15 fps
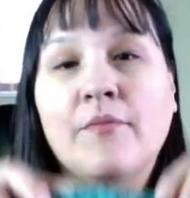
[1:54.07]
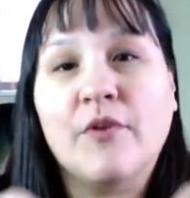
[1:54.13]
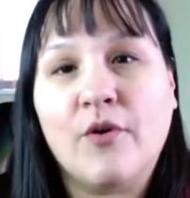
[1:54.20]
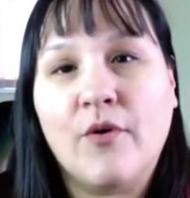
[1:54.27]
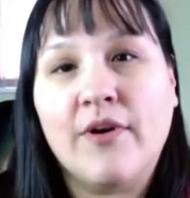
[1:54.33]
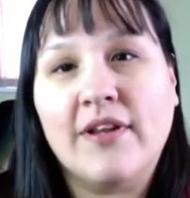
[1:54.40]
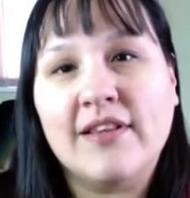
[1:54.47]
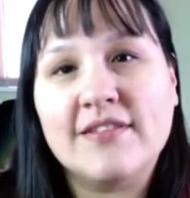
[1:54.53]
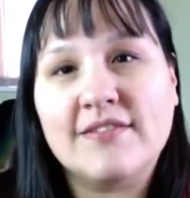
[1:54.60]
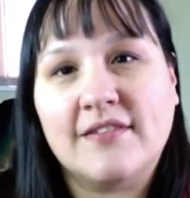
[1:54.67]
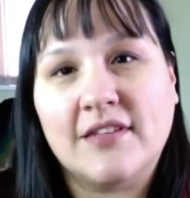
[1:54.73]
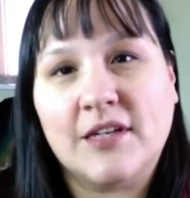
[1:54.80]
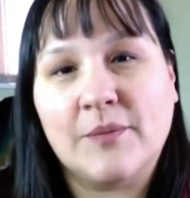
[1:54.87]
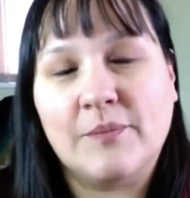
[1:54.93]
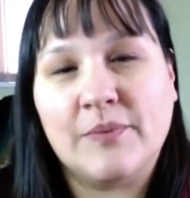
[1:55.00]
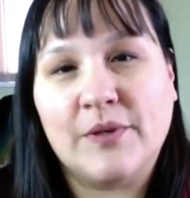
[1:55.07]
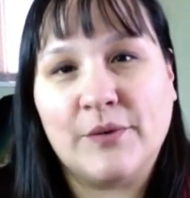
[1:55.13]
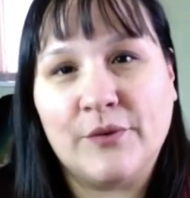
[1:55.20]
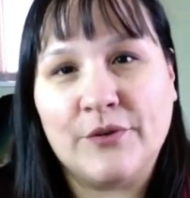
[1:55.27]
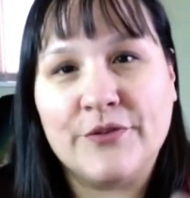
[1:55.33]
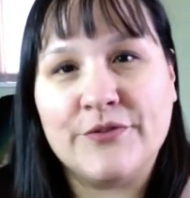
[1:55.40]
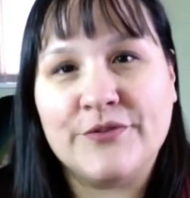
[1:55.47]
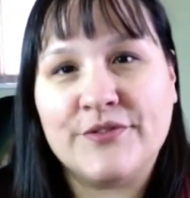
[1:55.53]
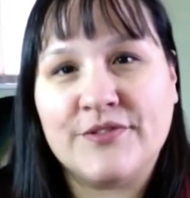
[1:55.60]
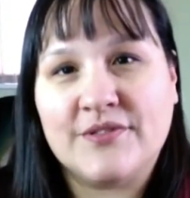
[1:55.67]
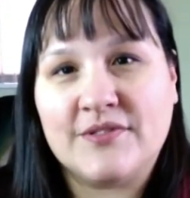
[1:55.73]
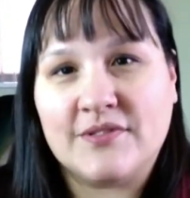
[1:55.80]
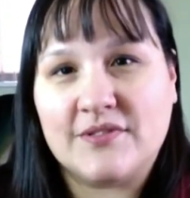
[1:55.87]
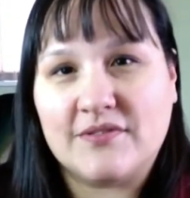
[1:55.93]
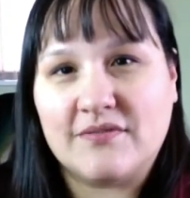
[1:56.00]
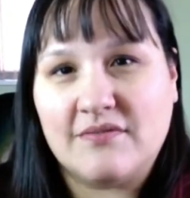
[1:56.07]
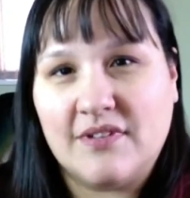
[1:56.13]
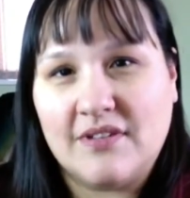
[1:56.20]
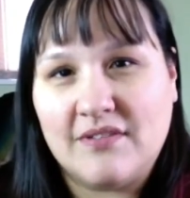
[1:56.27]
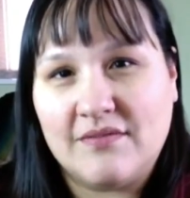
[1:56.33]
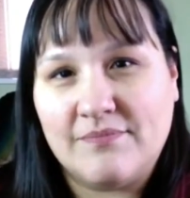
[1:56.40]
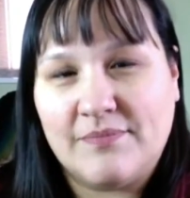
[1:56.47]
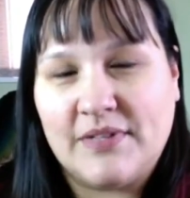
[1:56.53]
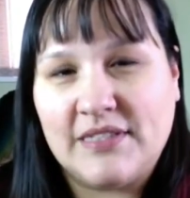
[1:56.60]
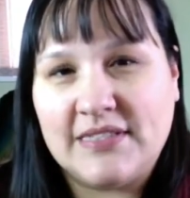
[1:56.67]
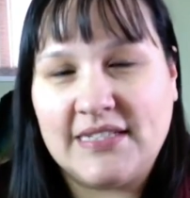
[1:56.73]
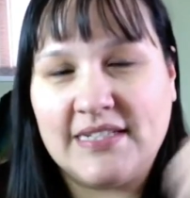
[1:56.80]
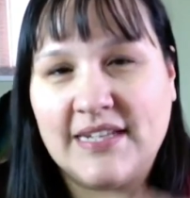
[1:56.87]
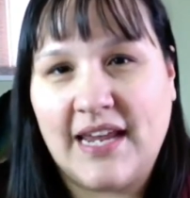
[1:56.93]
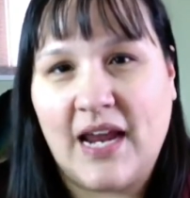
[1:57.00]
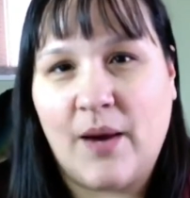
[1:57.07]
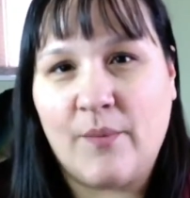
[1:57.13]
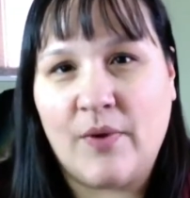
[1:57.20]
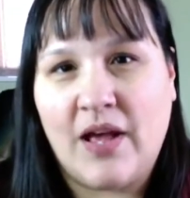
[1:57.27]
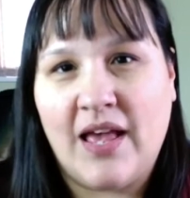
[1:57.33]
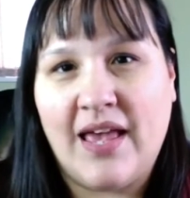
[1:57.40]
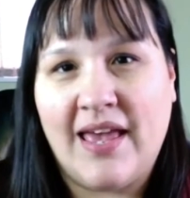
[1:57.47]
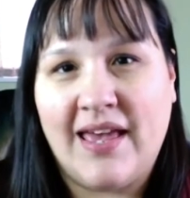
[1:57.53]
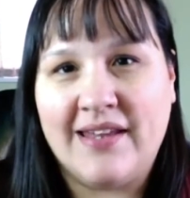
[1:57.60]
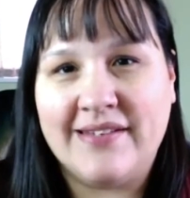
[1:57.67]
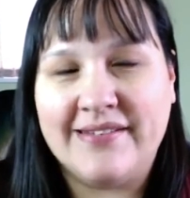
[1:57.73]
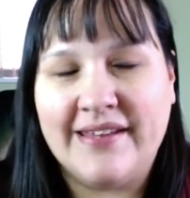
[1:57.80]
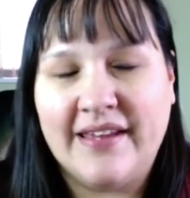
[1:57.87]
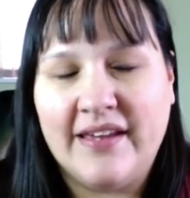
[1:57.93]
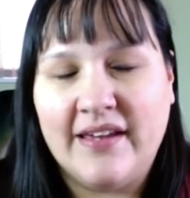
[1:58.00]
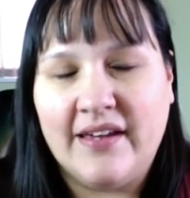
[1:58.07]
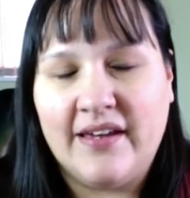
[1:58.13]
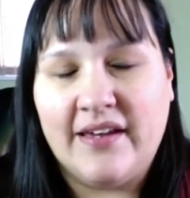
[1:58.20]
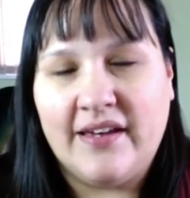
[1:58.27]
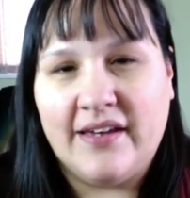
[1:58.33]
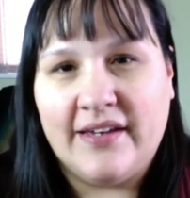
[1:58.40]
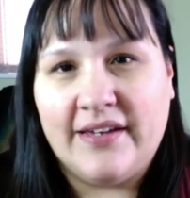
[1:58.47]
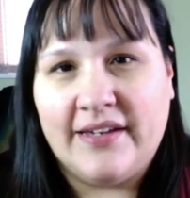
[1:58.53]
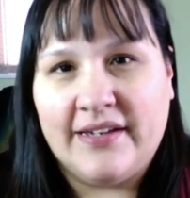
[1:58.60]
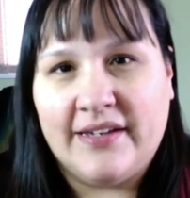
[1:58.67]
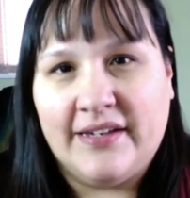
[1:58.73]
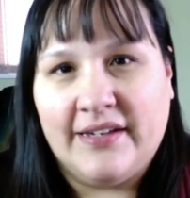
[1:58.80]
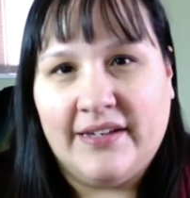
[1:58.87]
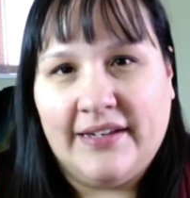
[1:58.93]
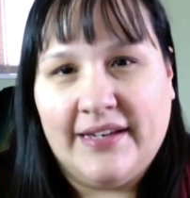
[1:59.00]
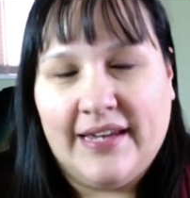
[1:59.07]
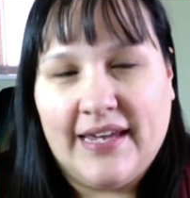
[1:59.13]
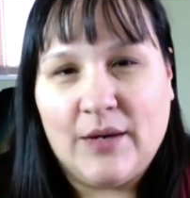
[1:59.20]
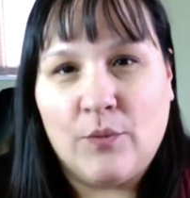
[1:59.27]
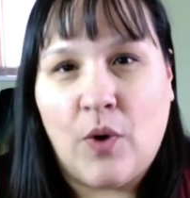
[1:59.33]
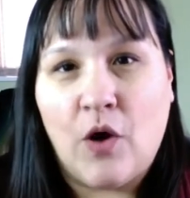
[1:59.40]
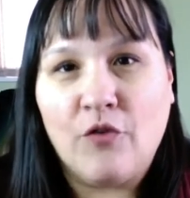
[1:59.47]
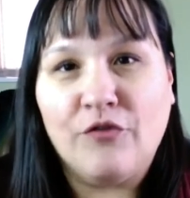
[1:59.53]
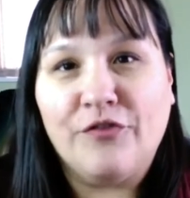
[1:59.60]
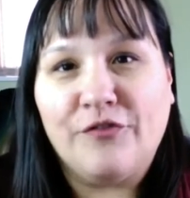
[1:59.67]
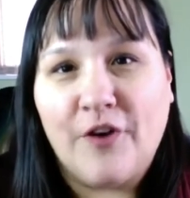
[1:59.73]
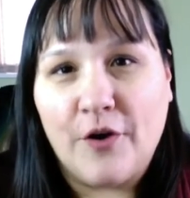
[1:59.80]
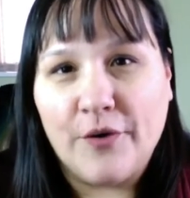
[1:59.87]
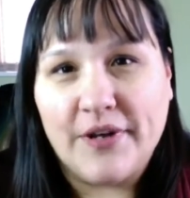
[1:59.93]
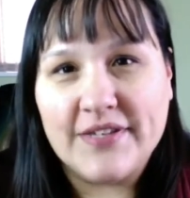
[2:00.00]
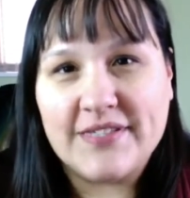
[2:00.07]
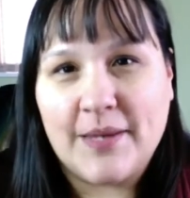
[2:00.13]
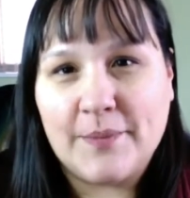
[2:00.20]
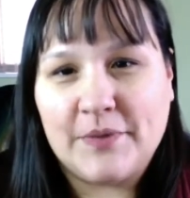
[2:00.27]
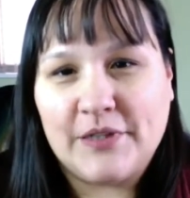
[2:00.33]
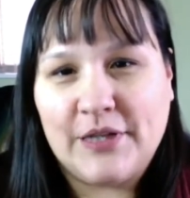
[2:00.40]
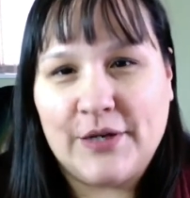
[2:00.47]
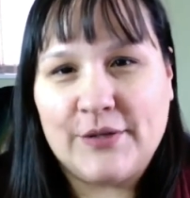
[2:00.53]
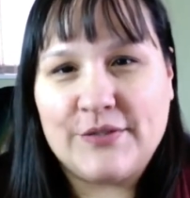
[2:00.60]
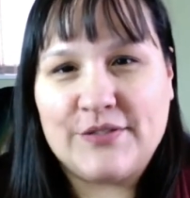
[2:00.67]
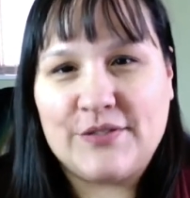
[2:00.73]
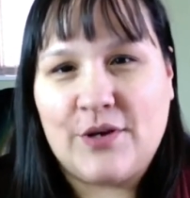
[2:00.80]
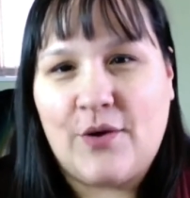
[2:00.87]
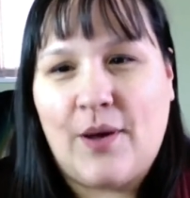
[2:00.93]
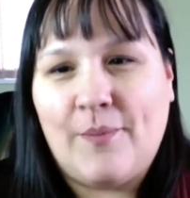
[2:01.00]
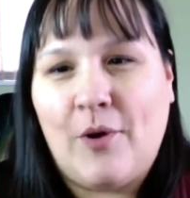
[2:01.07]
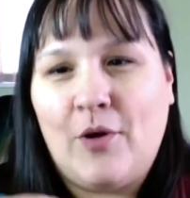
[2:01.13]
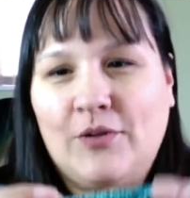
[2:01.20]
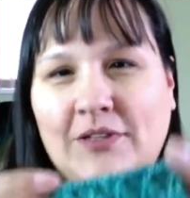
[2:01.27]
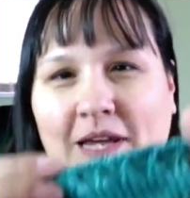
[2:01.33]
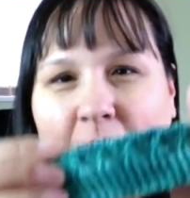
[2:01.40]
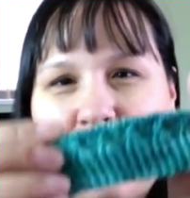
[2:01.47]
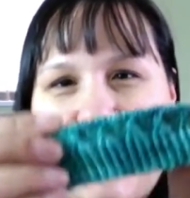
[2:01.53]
recording this on the computer's built-in camera and it won't focus up close, so I'm holding it